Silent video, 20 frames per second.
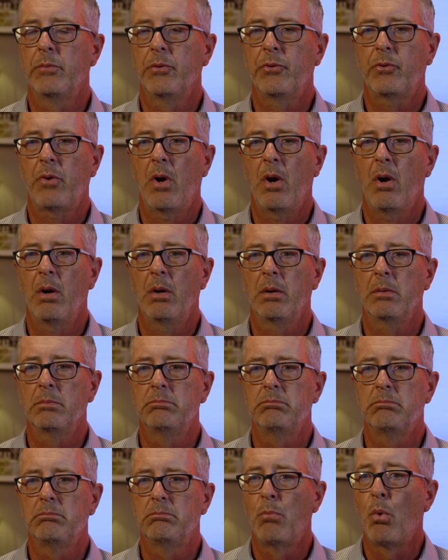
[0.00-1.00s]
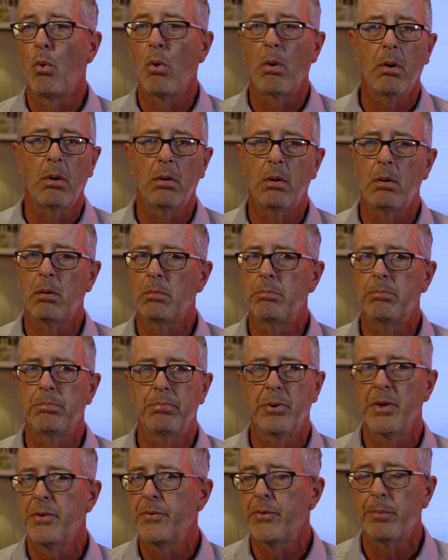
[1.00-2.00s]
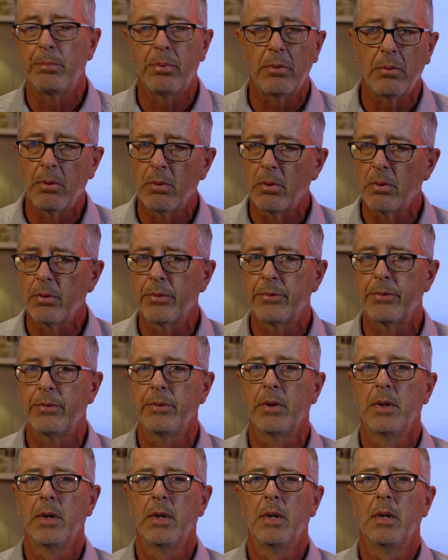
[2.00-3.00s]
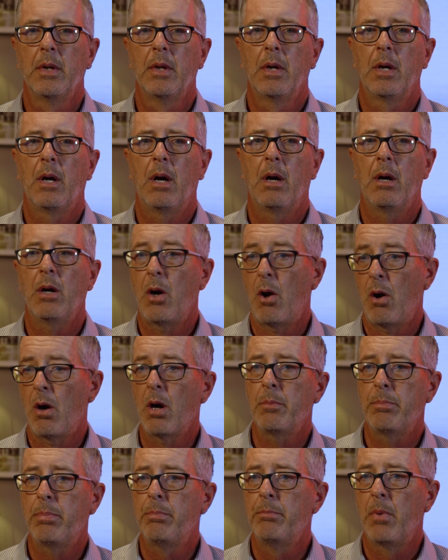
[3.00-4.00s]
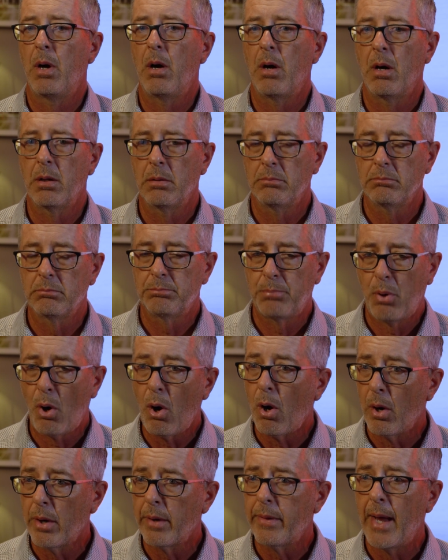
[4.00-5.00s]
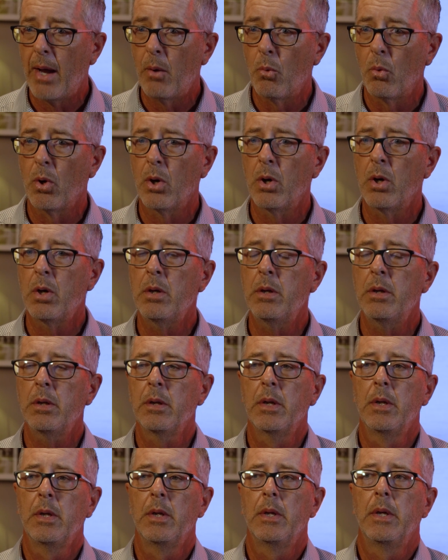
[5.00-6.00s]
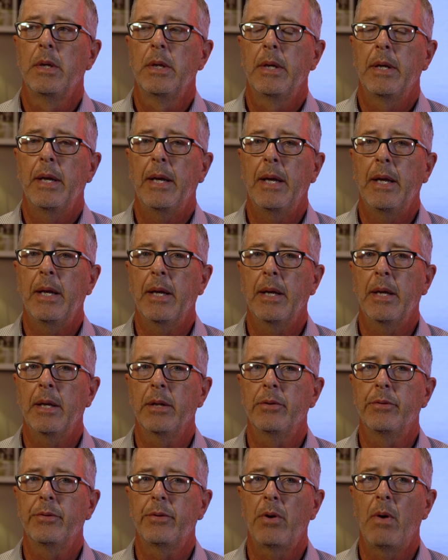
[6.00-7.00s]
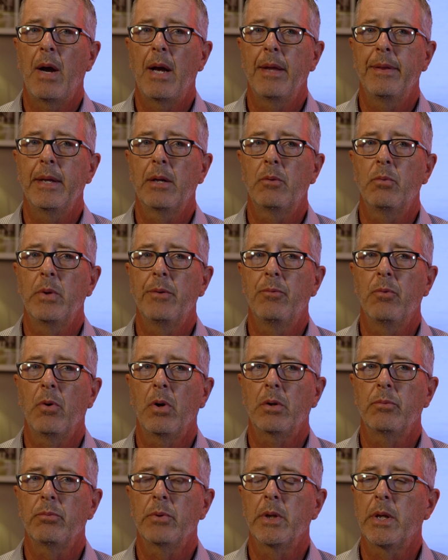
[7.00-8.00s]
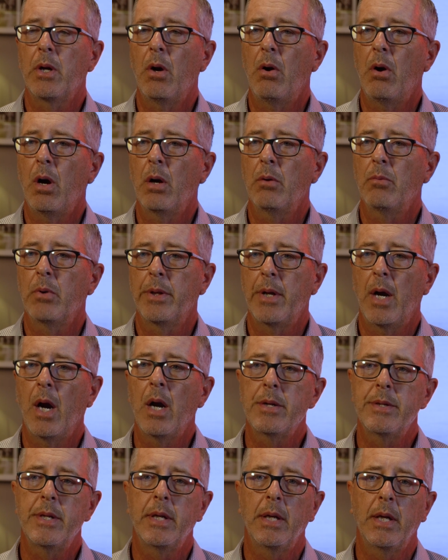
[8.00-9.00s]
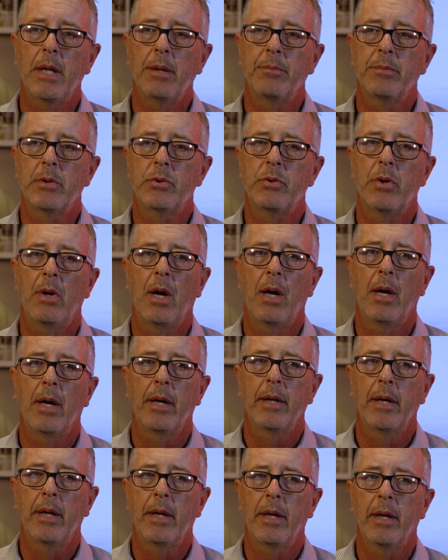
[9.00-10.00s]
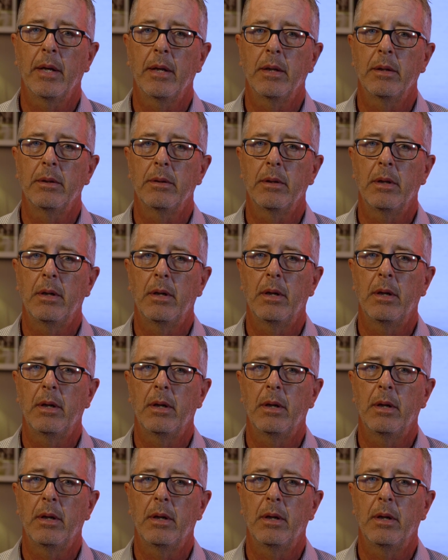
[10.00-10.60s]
strong moral principles are part of that word. And so I think we've worked really hard with our team to try and